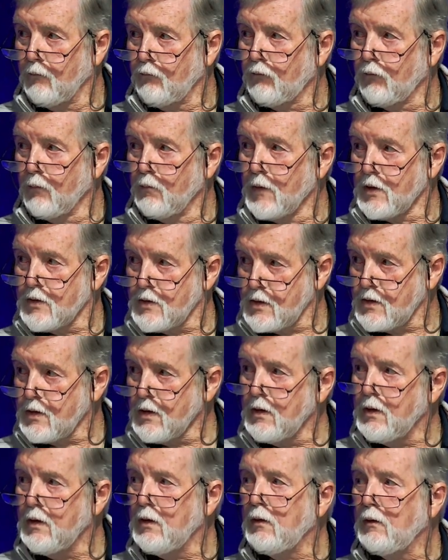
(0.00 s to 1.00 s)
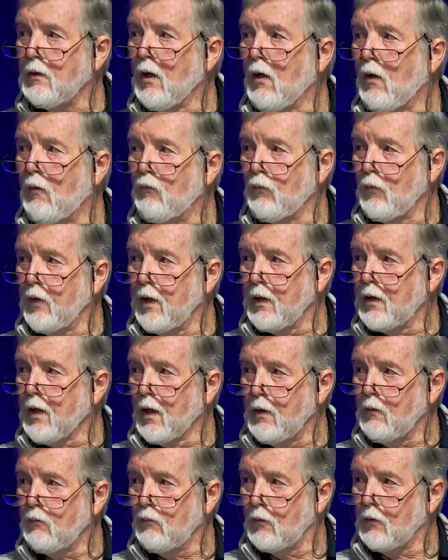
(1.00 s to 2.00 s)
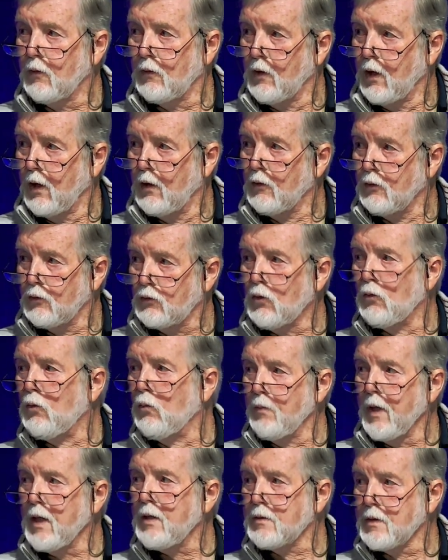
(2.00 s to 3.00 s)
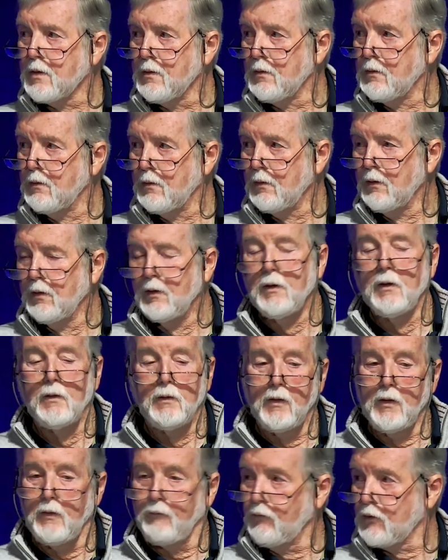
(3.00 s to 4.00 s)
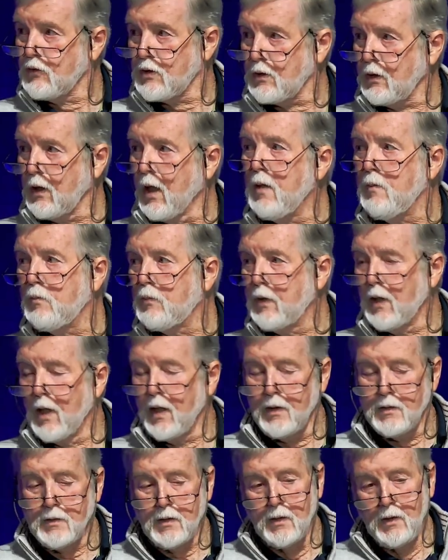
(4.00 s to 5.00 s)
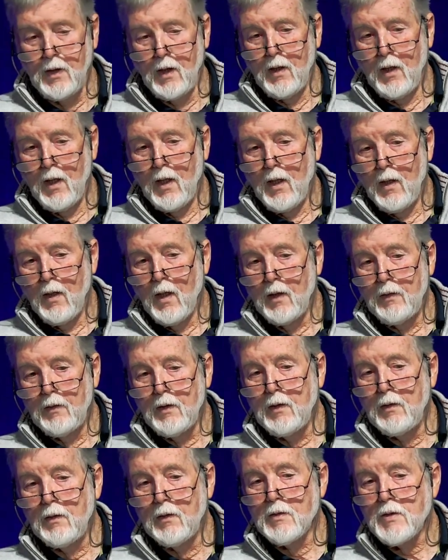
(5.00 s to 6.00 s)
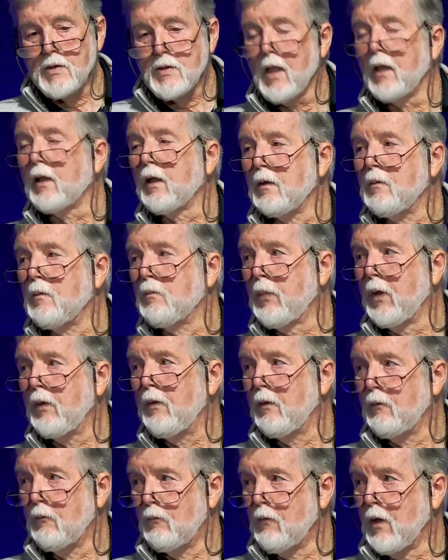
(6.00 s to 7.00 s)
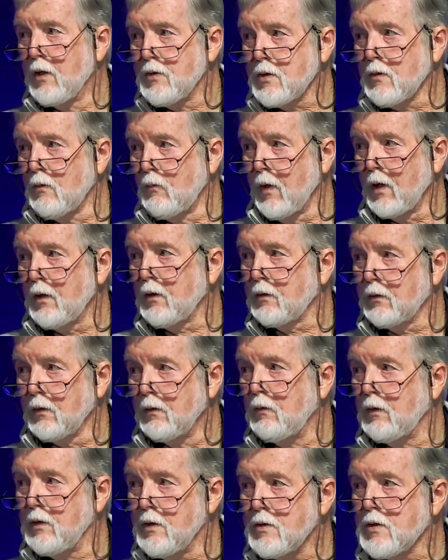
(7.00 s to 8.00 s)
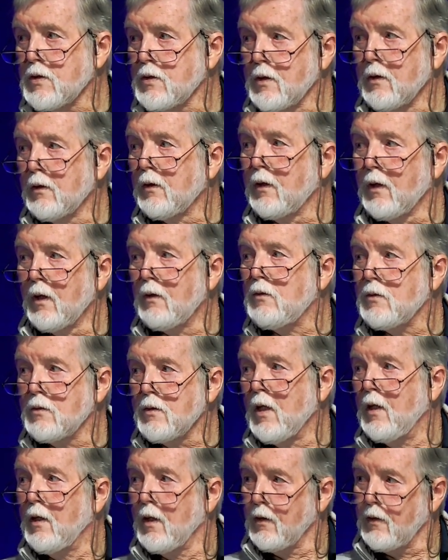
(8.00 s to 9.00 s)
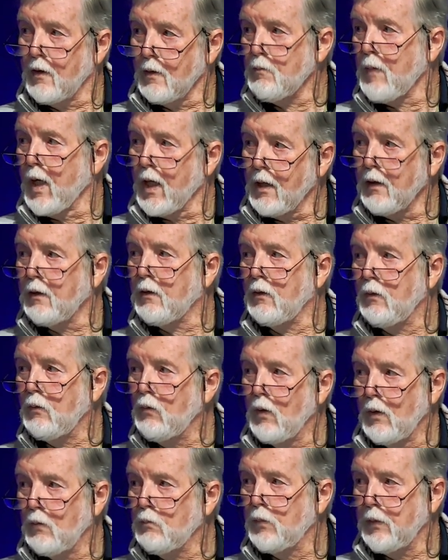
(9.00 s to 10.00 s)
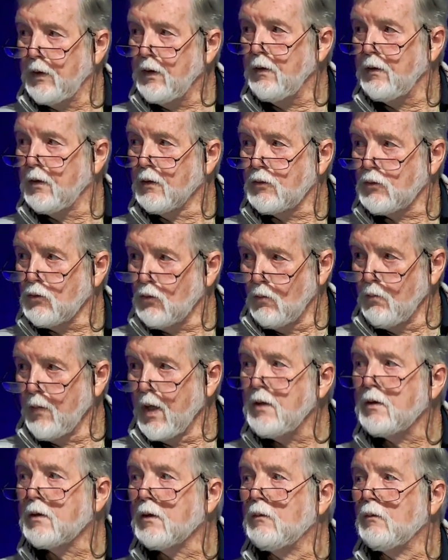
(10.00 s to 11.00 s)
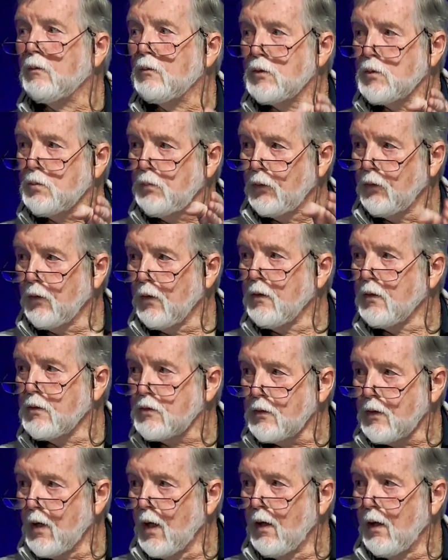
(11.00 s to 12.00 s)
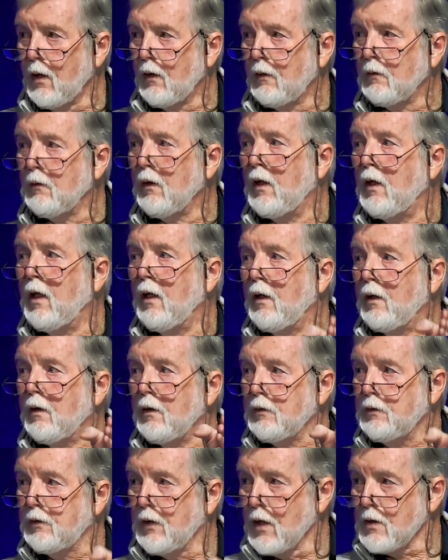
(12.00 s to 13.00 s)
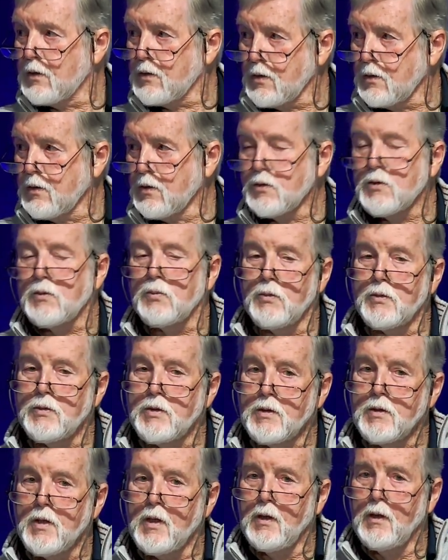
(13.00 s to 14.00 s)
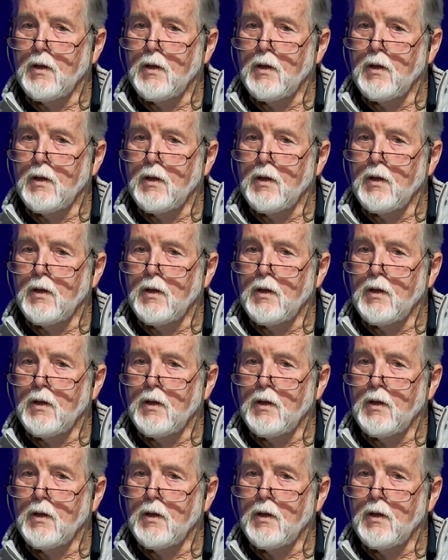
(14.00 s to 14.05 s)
from the scene of where they were tormented. Mm. They've escaped that. And then the second resurrection is that the man who had been the tormentor was put on trial, justice was